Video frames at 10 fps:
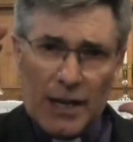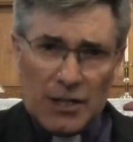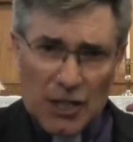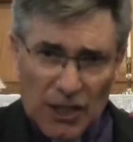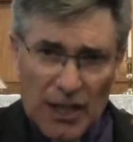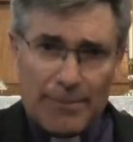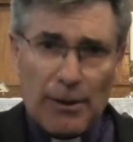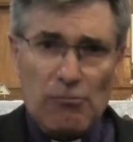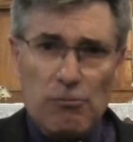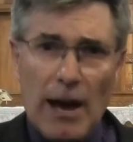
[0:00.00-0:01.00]
to keep
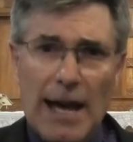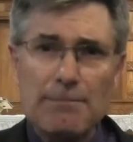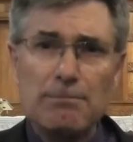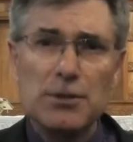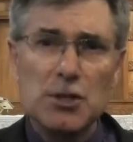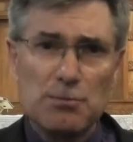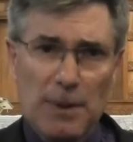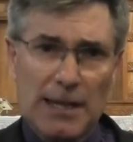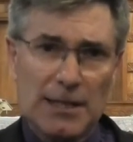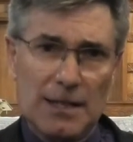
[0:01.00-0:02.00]
a right
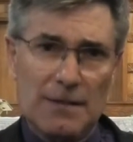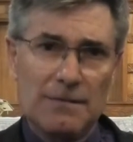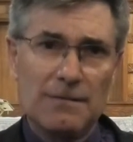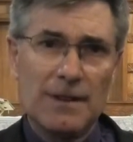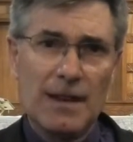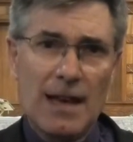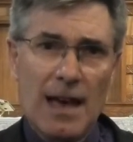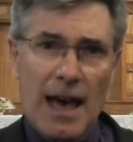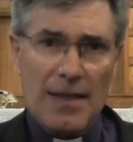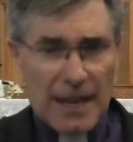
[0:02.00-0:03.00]
perspective,
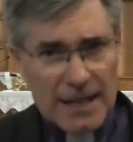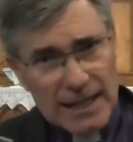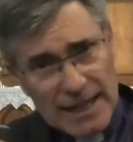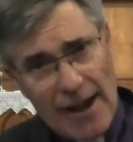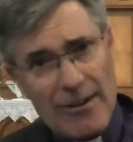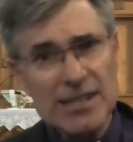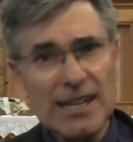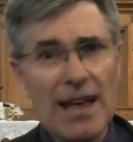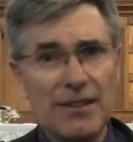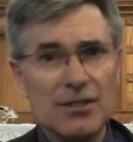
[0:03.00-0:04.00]
then encouraging
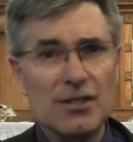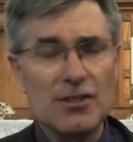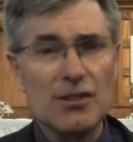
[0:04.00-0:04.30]
others to do